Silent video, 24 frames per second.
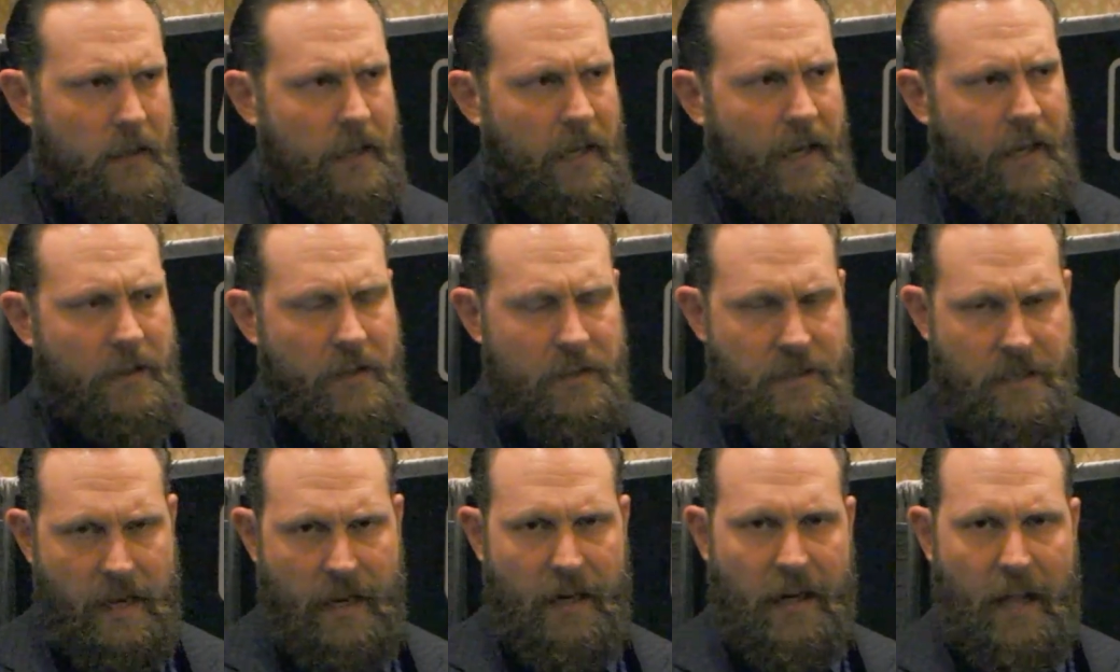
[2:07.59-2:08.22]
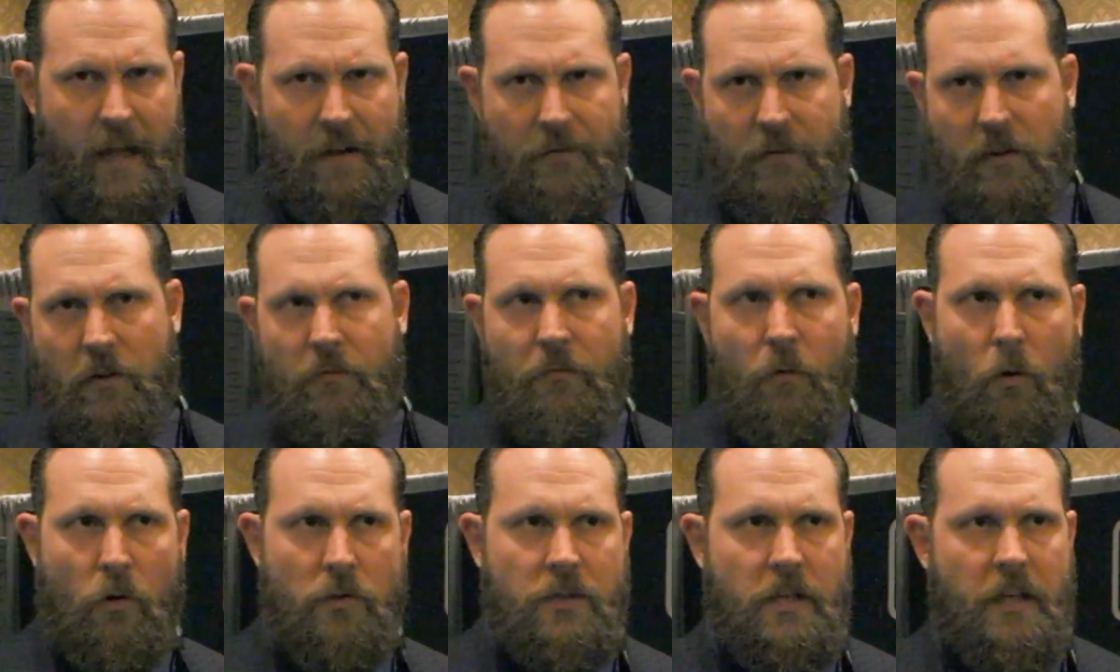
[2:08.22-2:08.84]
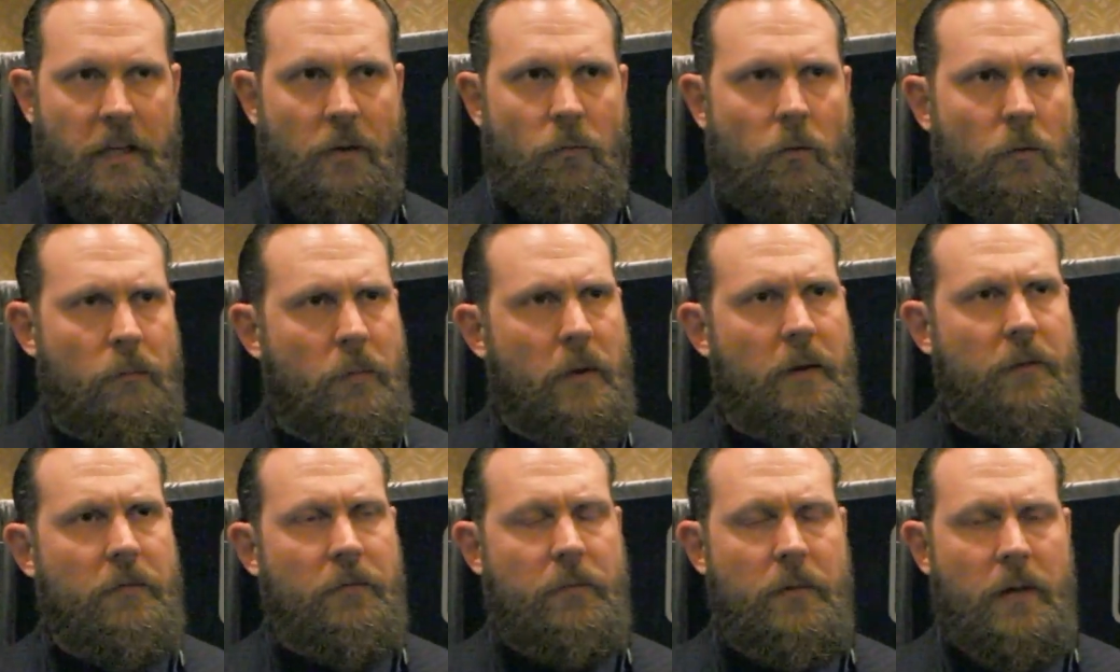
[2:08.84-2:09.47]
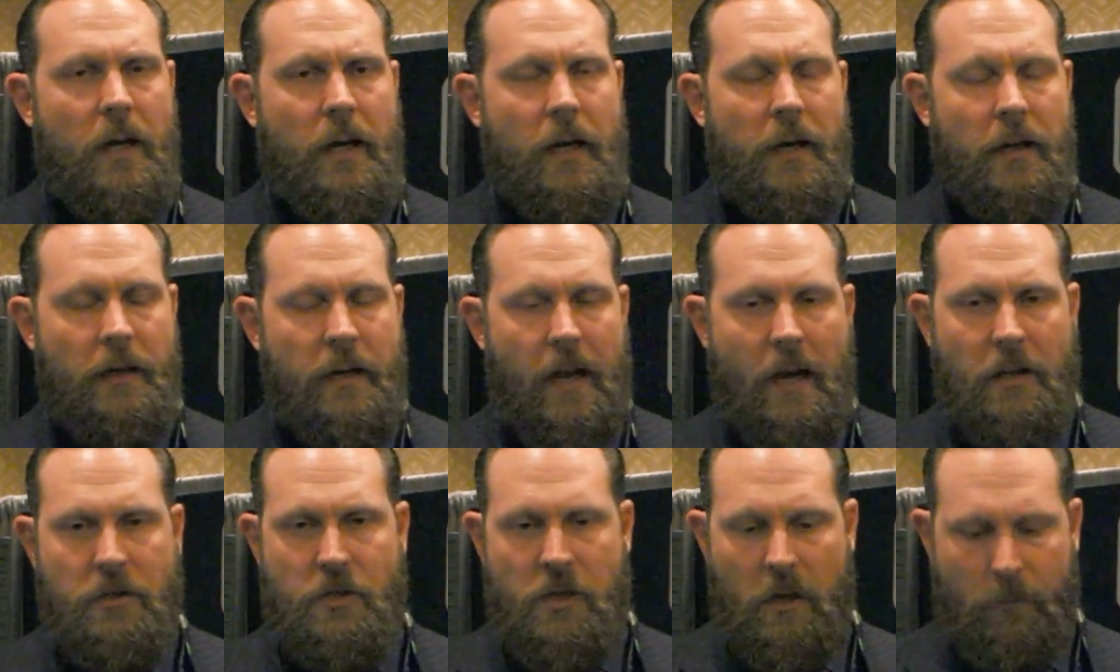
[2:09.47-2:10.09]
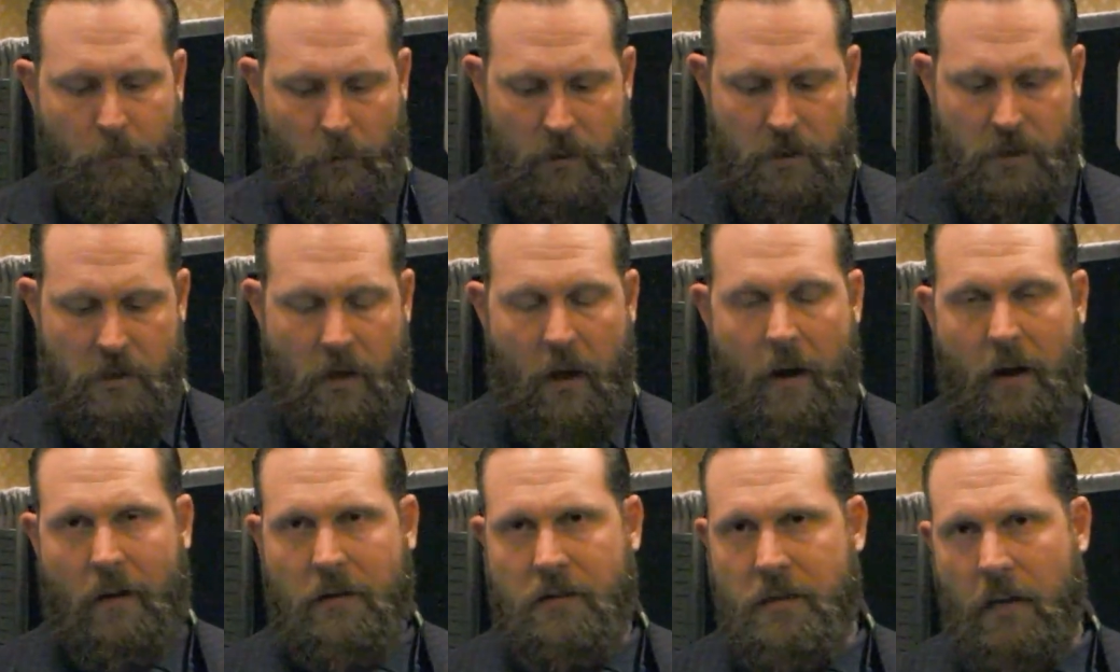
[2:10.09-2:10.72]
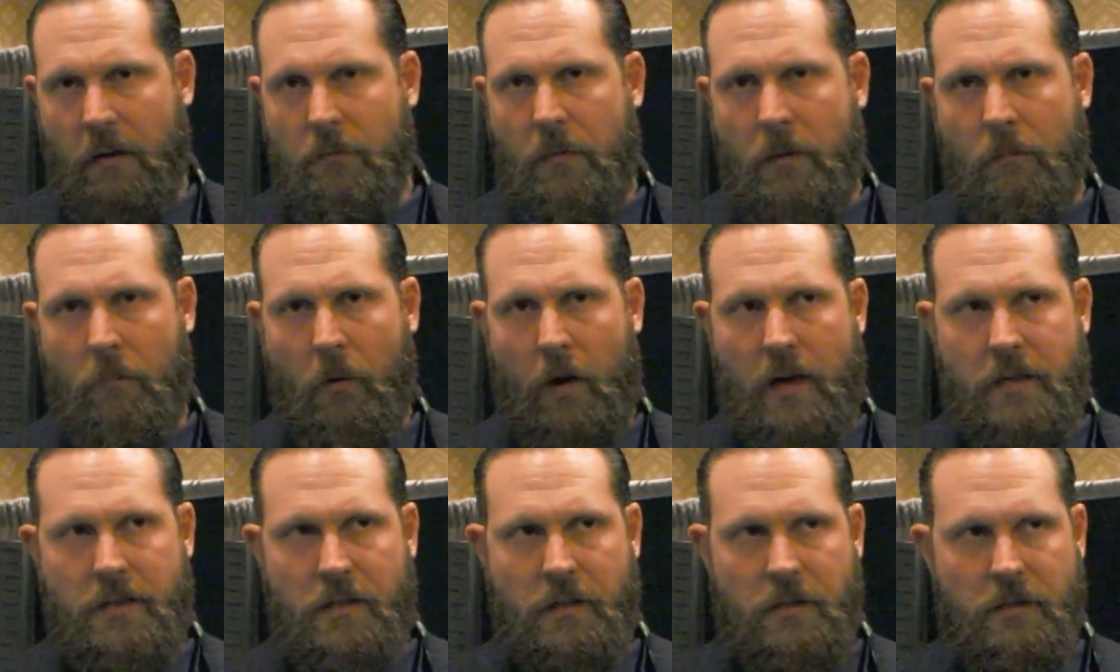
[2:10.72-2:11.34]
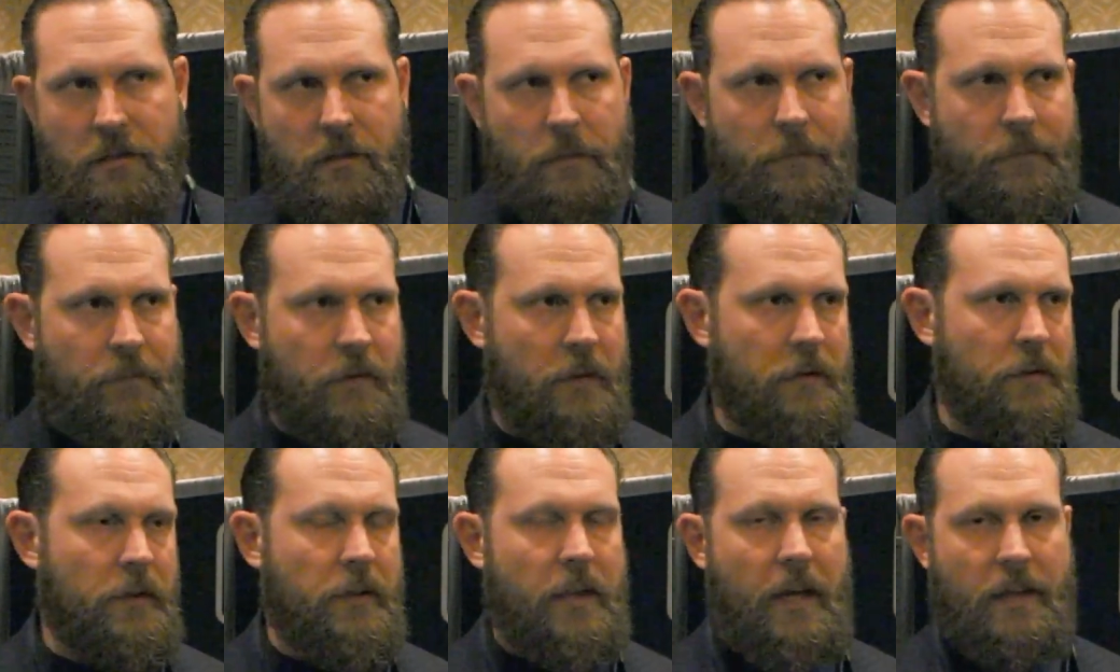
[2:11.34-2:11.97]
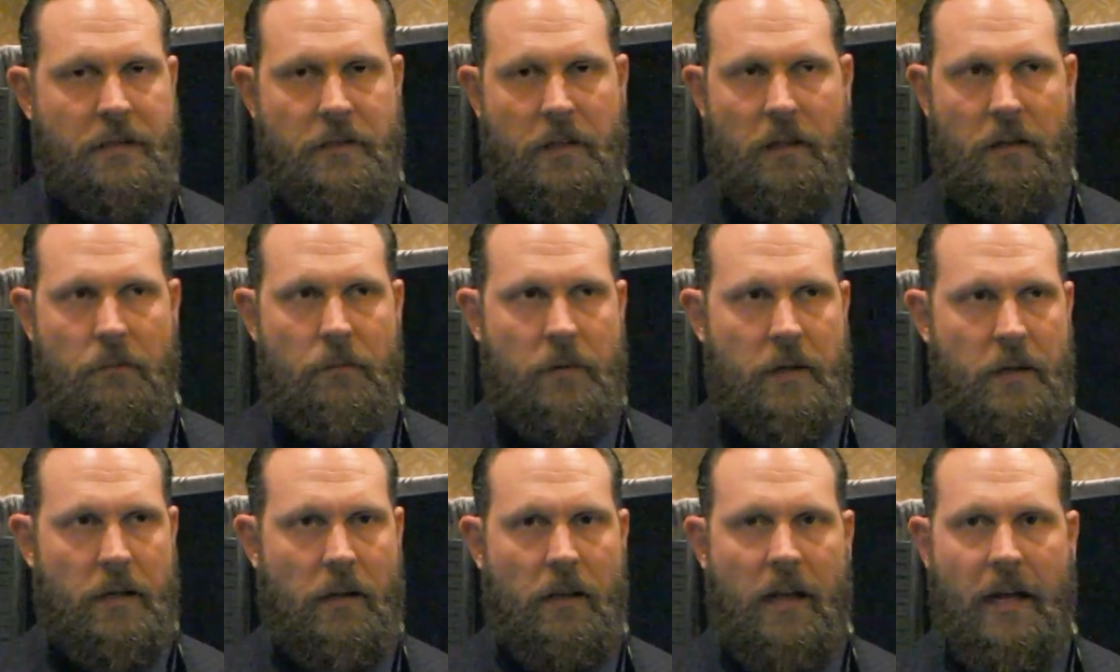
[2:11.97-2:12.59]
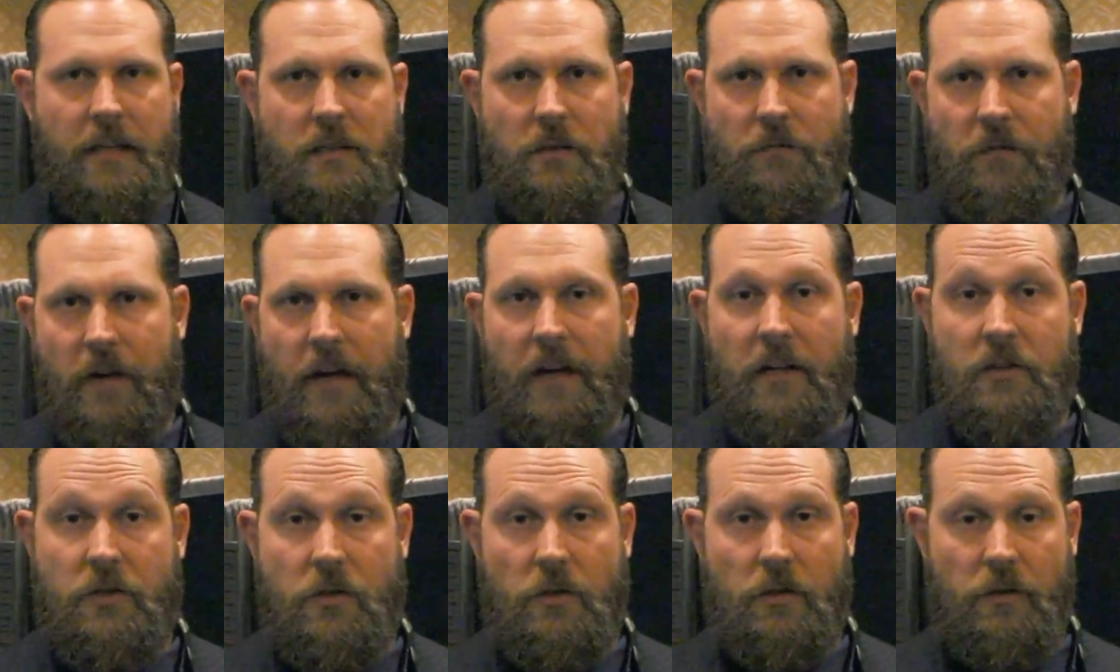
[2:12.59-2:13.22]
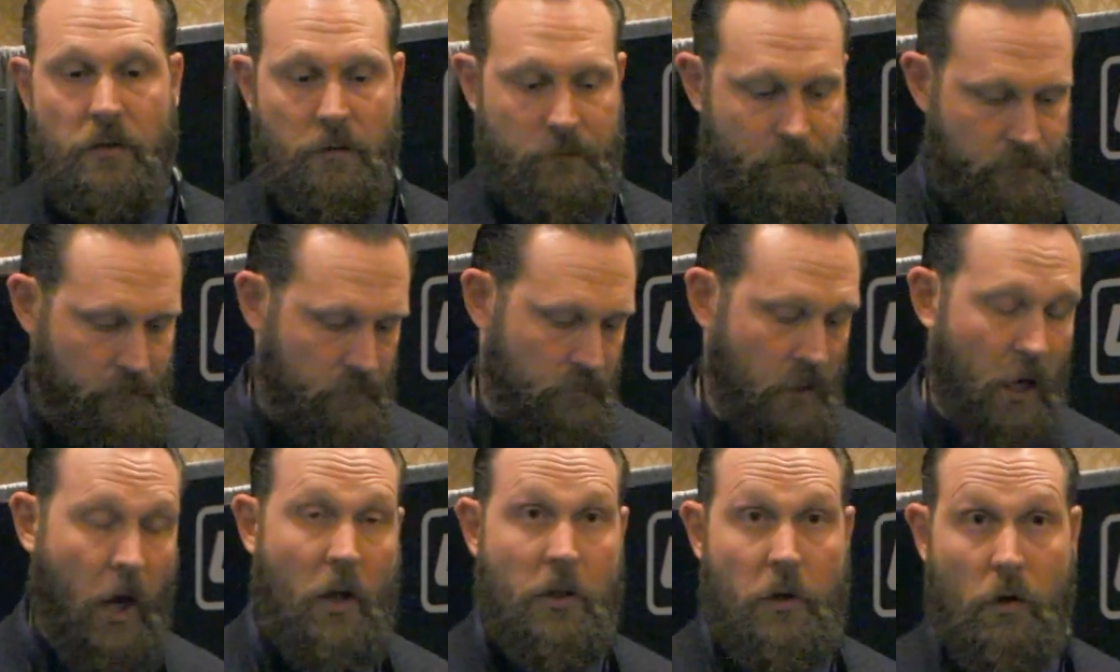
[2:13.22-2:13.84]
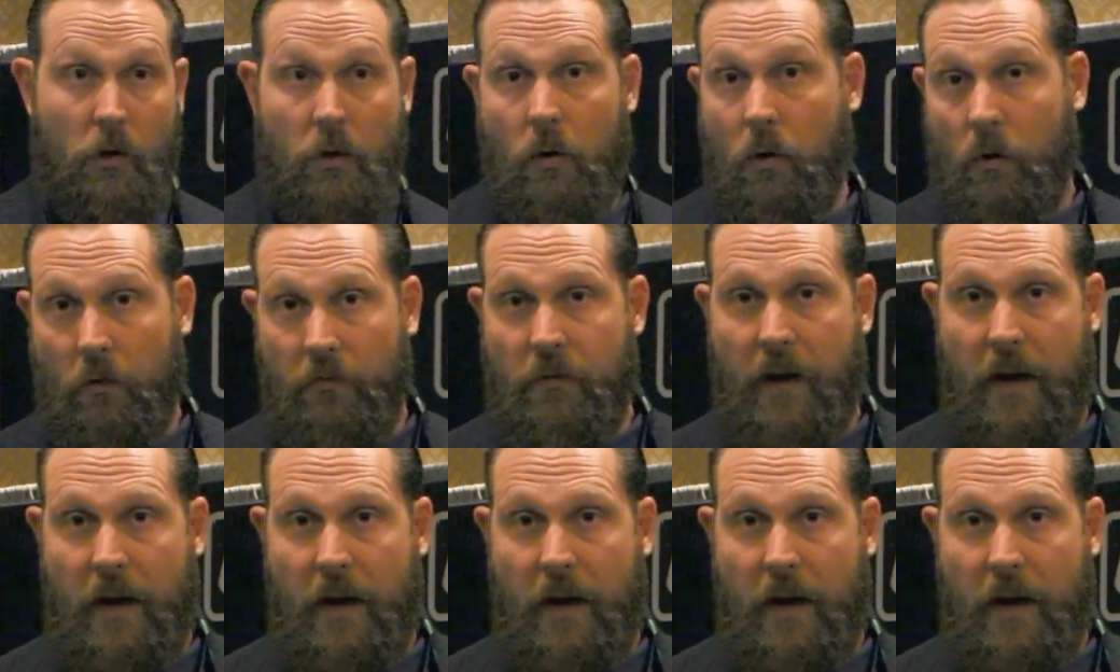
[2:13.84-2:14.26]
And the 10.5 and the 14 would not ship with stocks, they'd be braces. And that's going to be classified as your other or